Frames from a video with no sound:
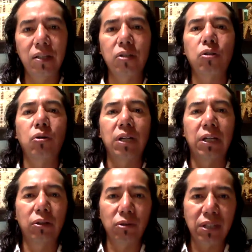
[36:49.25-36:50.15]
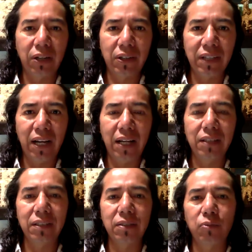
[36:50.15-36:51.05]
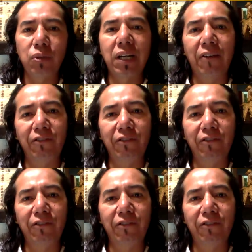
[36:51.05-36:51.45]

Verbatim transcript: So in those sacred sites, we can